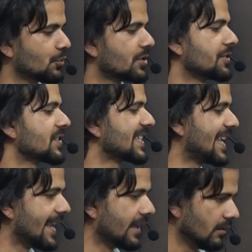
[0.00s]
a
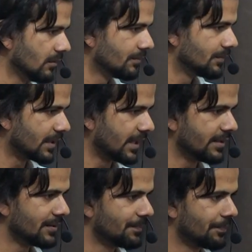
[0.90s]
scale, right?
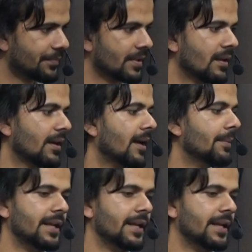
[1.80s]
I mean,